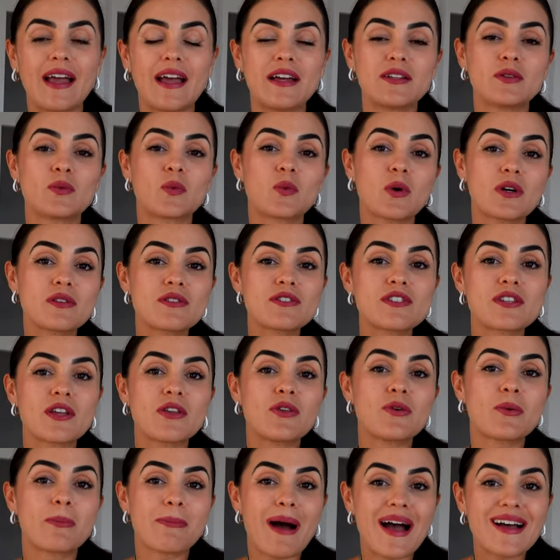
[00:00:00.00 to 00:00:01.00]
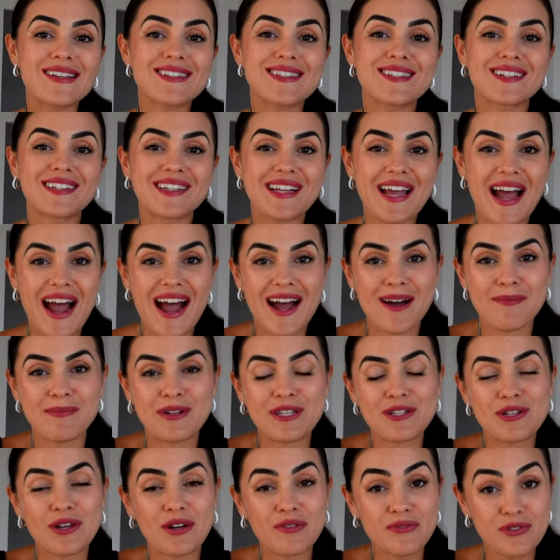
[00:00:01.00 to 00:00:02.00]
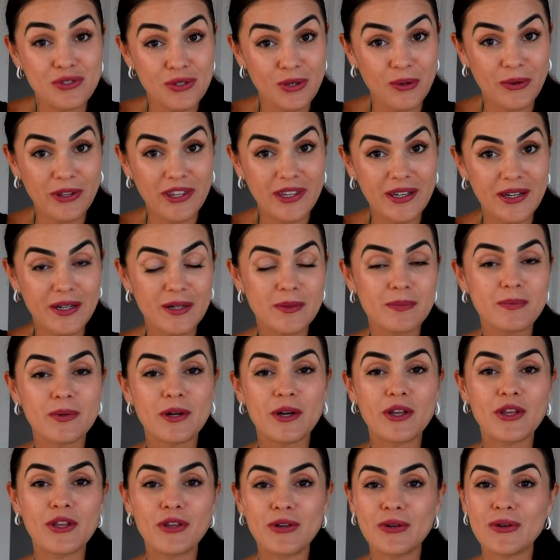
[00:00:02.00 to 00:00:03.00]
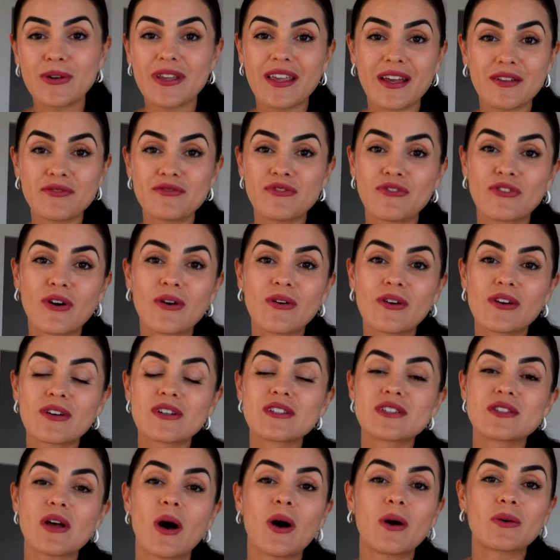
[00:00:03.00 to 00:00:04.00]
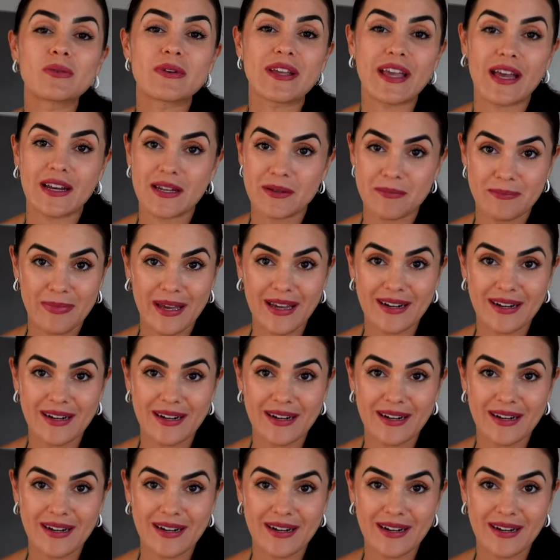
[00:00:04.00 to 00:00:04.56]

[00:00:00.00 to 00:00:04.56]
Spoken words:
And once you master the habit of showing up, you can focus on getting